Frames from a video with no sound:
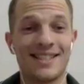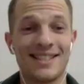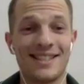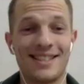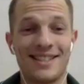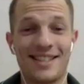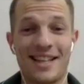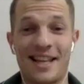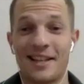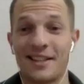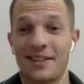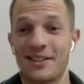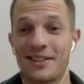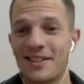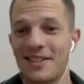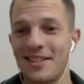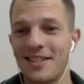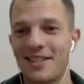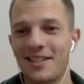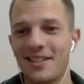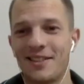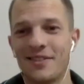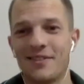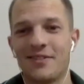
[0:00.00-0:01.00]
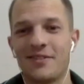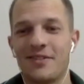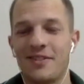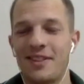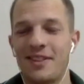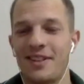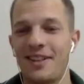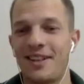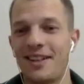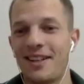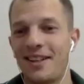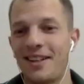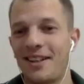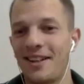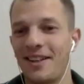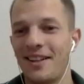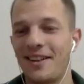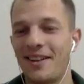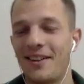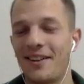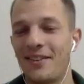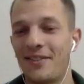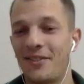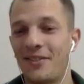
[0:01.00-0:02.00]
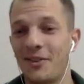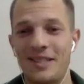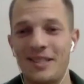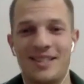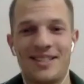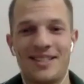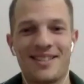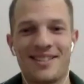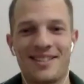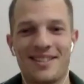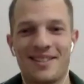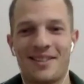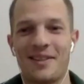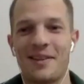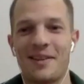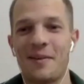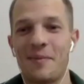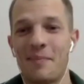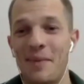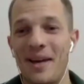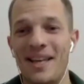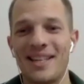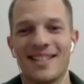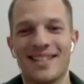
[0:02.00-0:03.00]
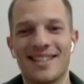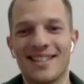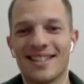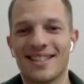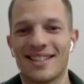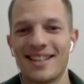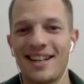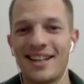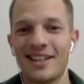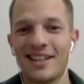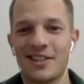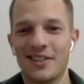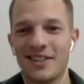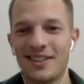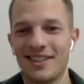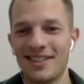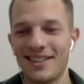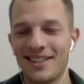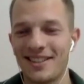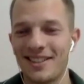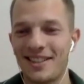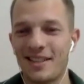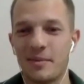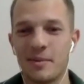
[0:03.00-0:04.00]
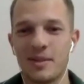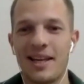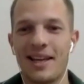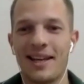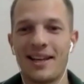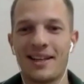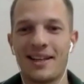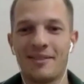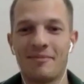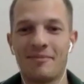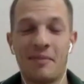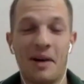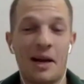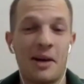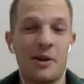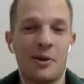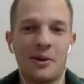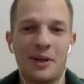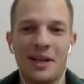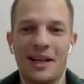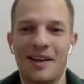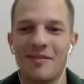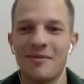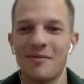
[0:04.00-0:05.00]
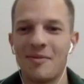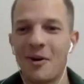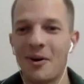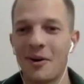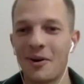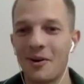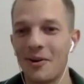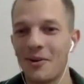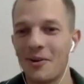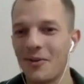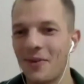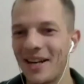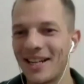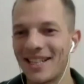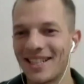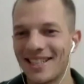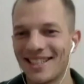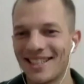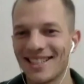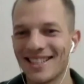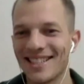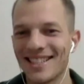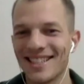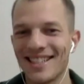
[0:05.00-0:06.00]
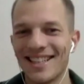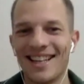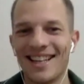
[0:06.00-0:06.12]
thanks, Steve, for this amazing discussion. It seems like I don't have more questions.